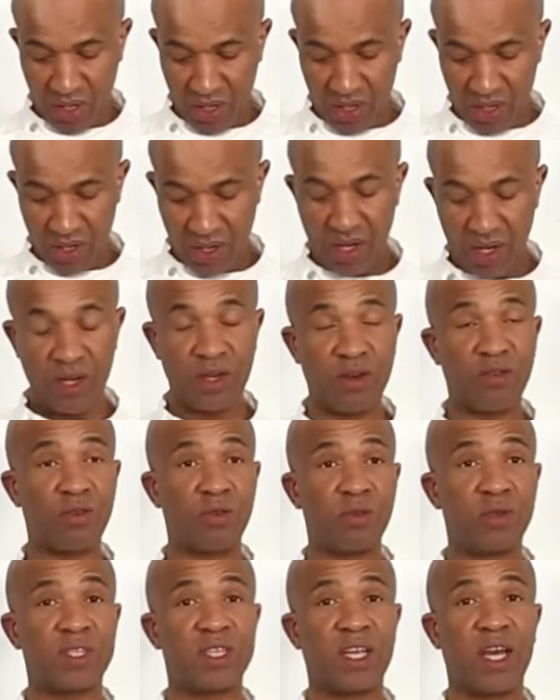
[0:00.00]
one, and
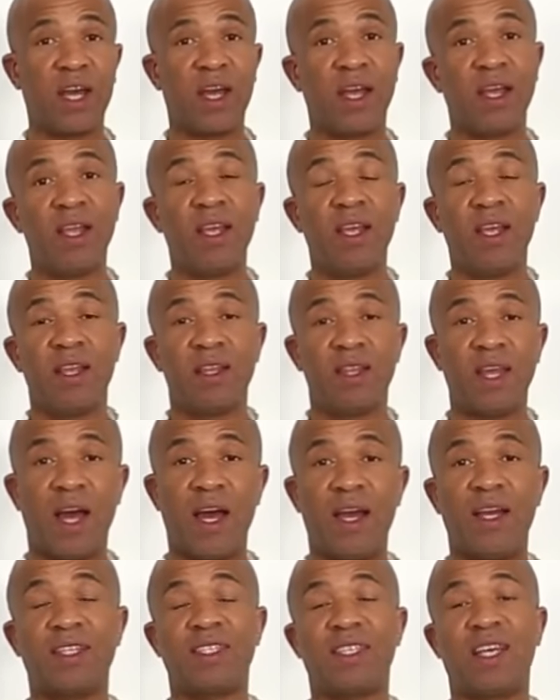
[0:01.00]
you're all set.
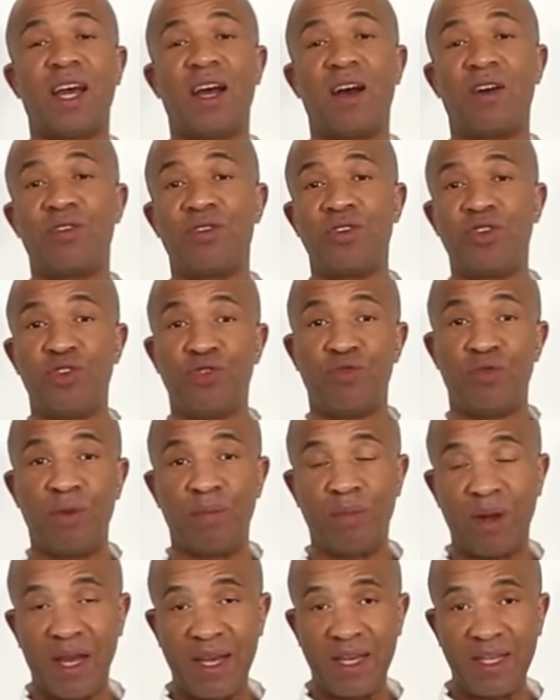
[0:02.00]
That is how you
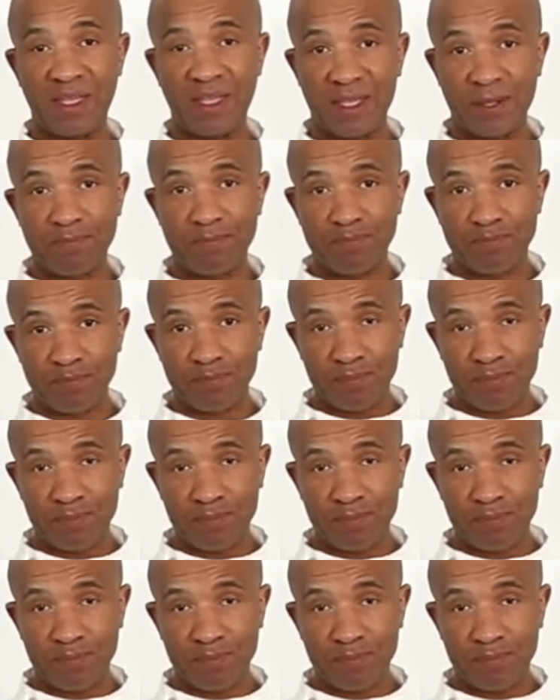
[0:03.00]
replace